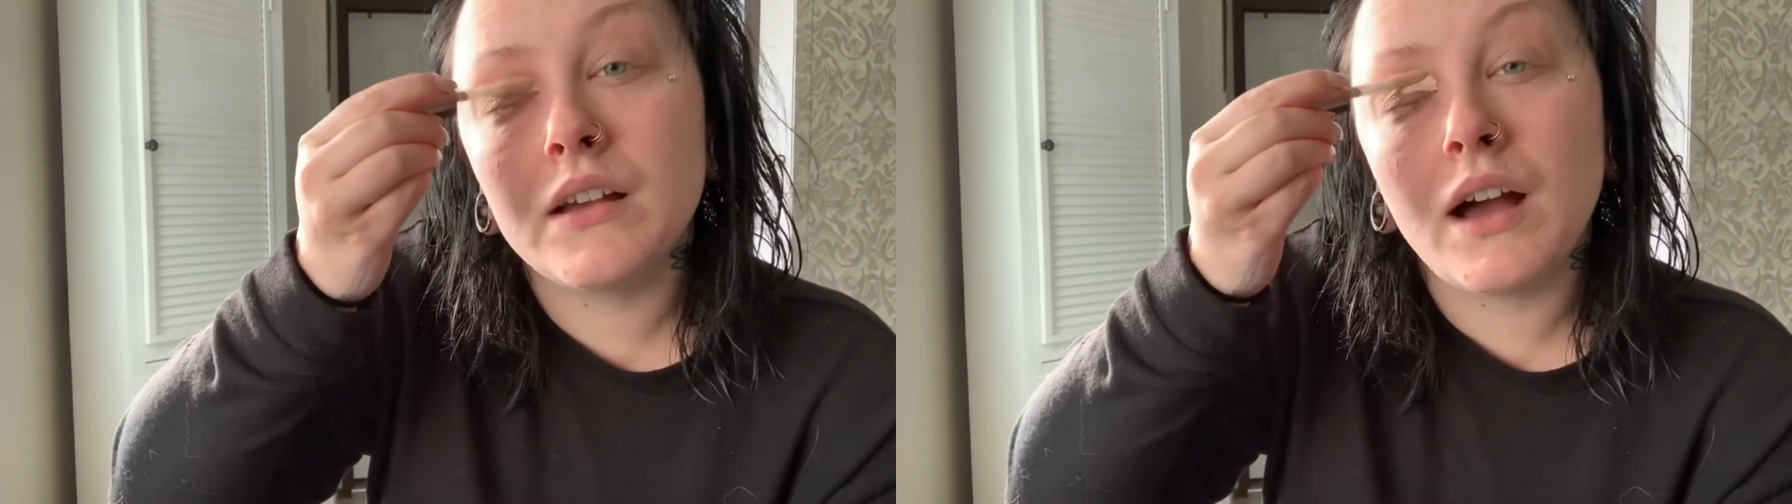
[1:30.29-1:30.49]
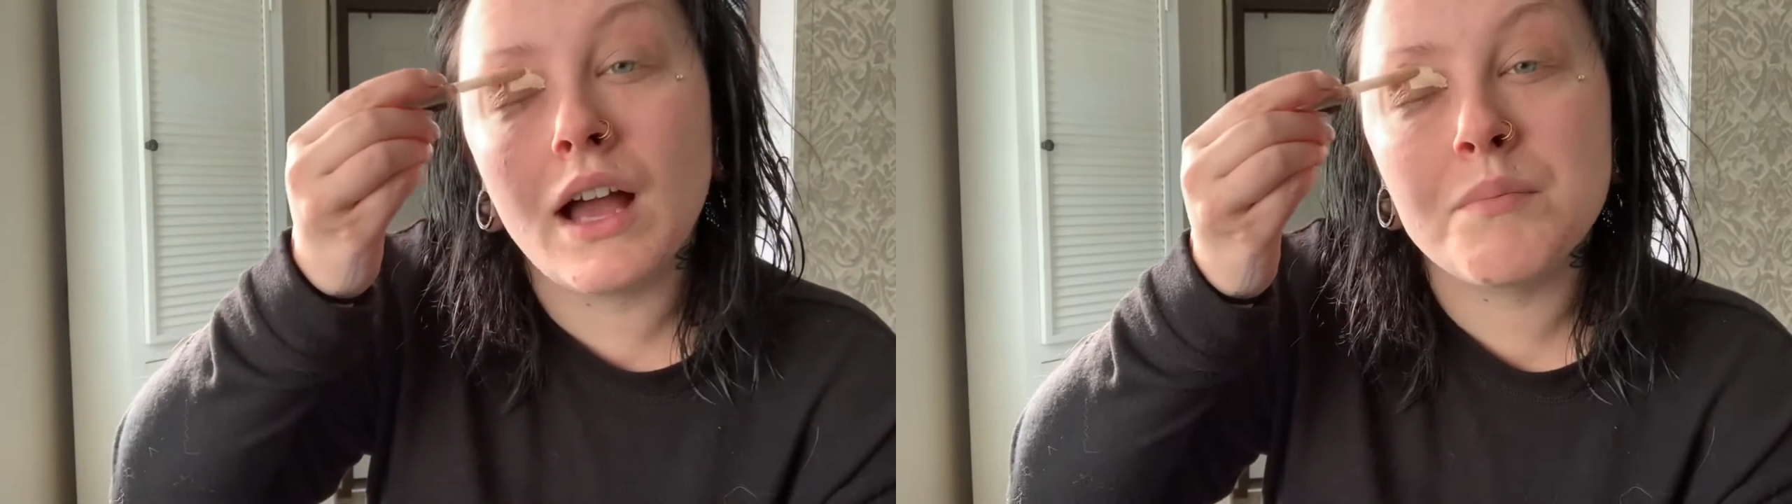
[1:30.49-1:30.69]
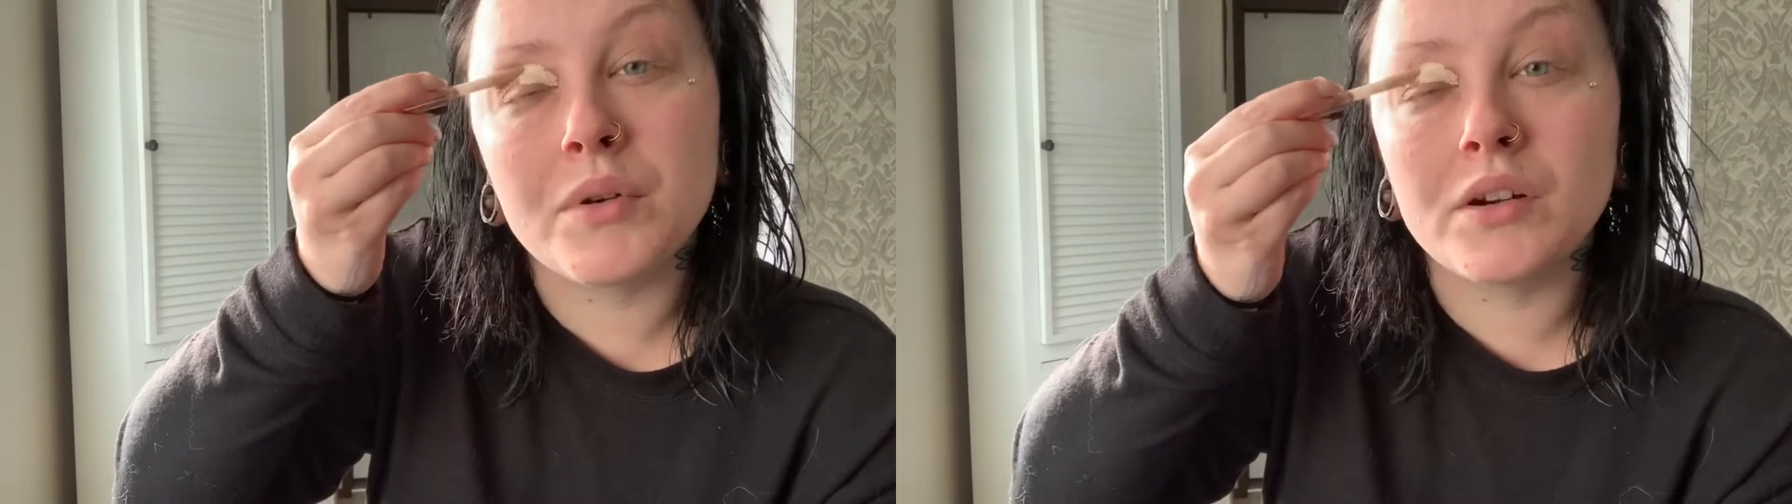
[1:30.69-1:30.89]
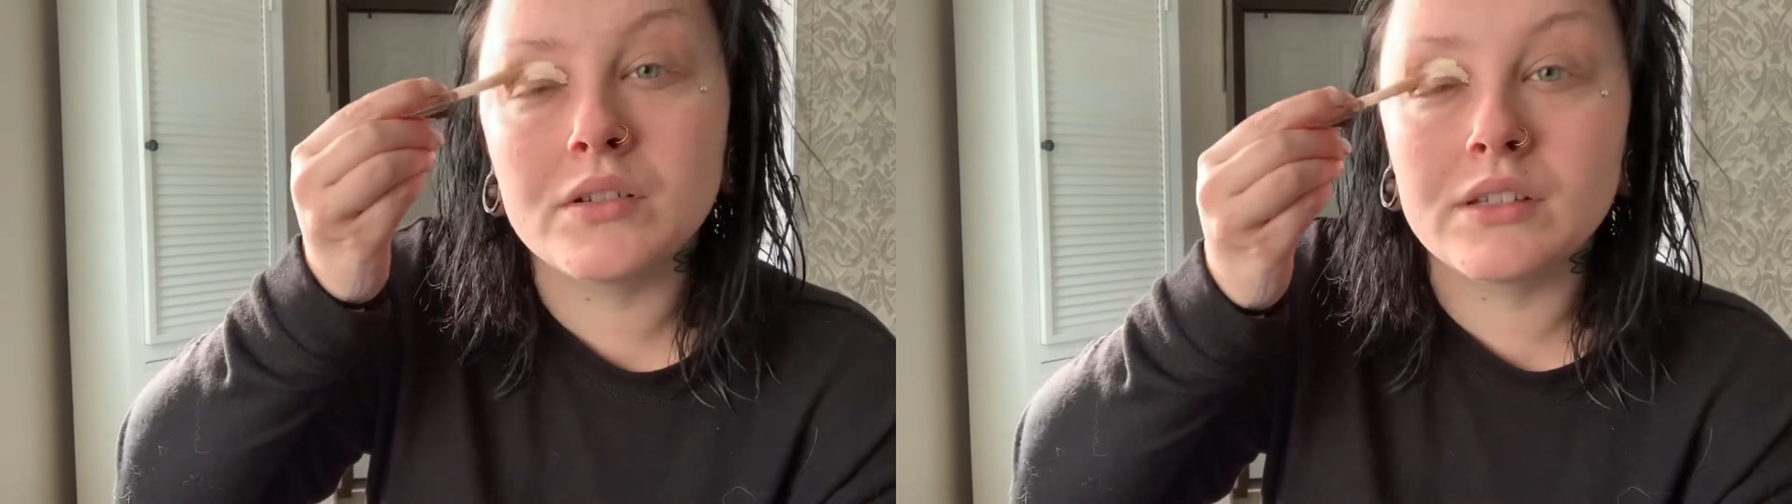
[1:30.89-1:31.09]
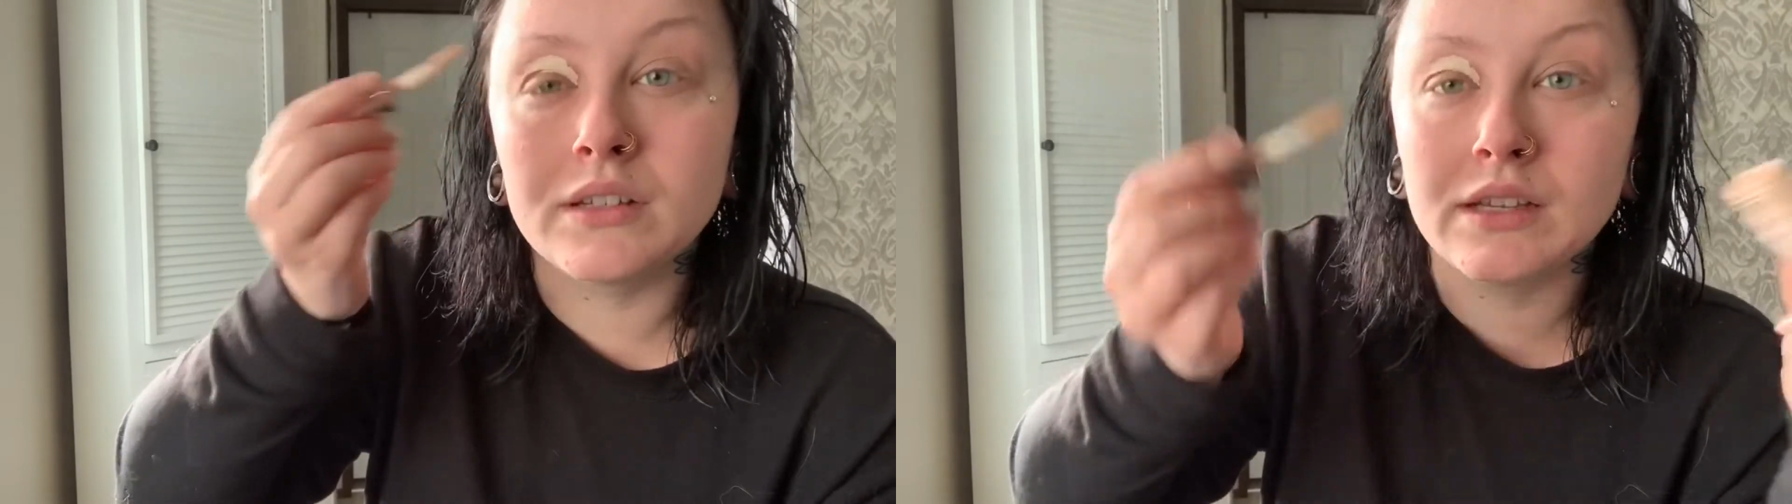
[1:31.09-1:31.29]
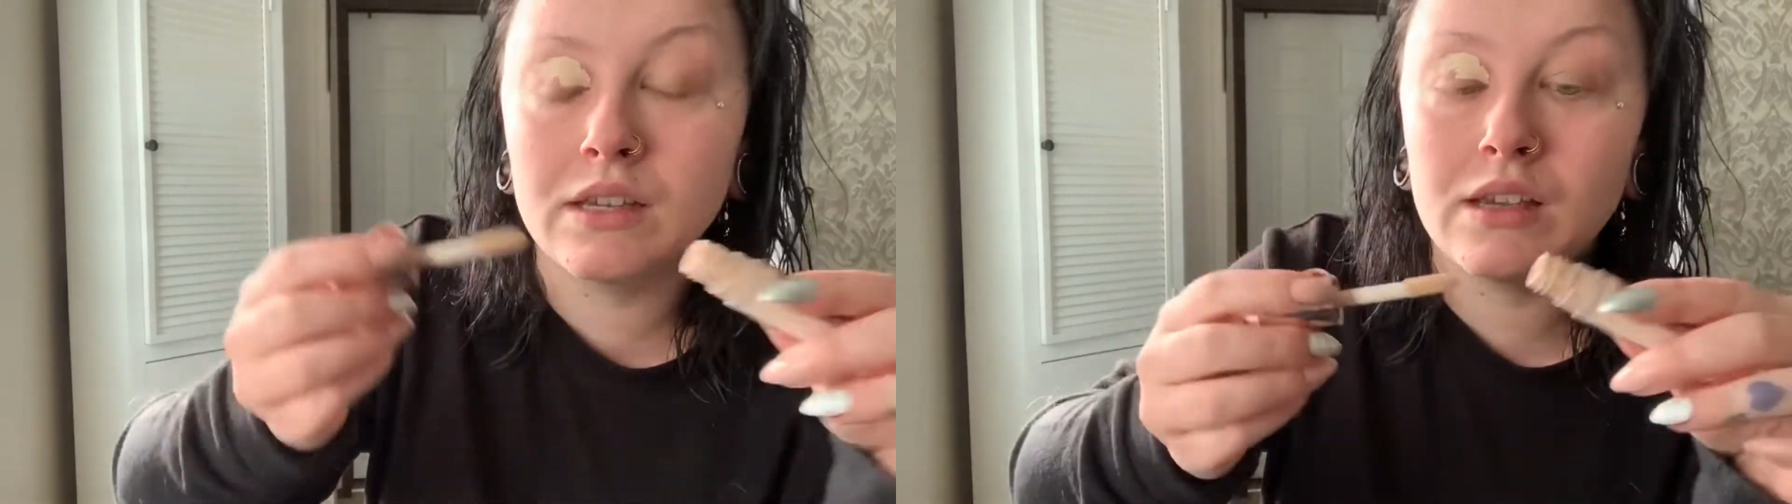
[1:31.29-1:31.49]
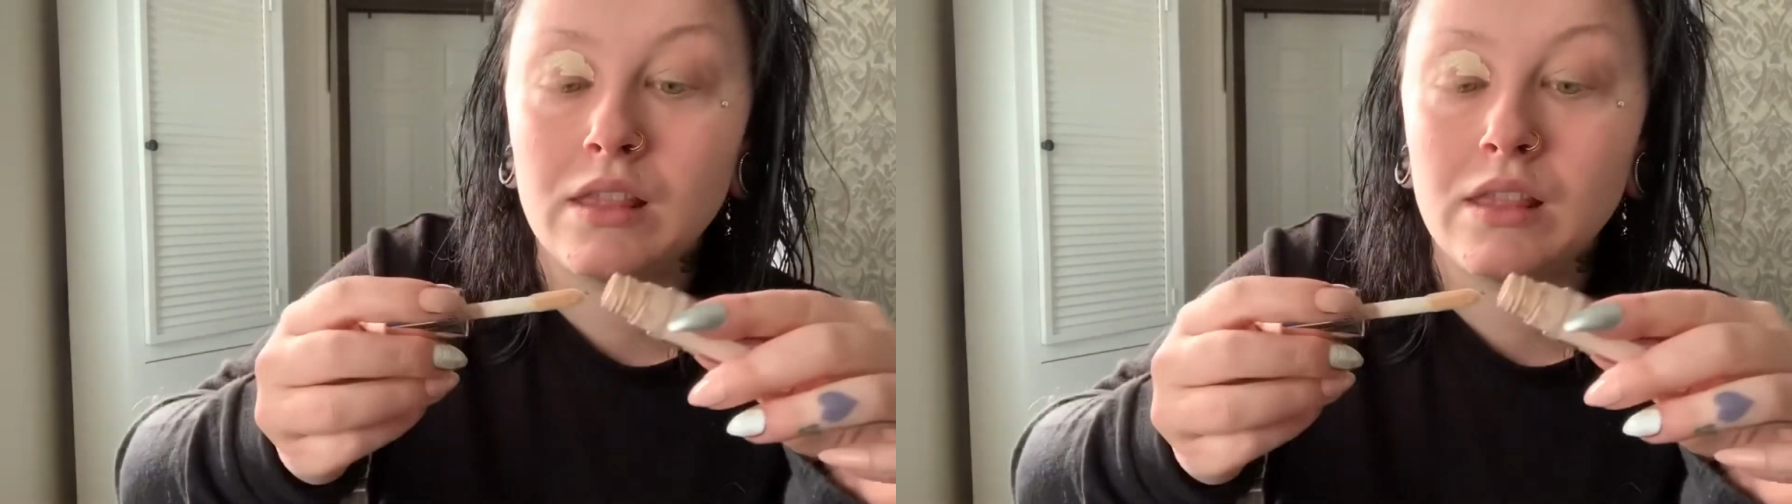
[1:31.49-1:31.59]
I personally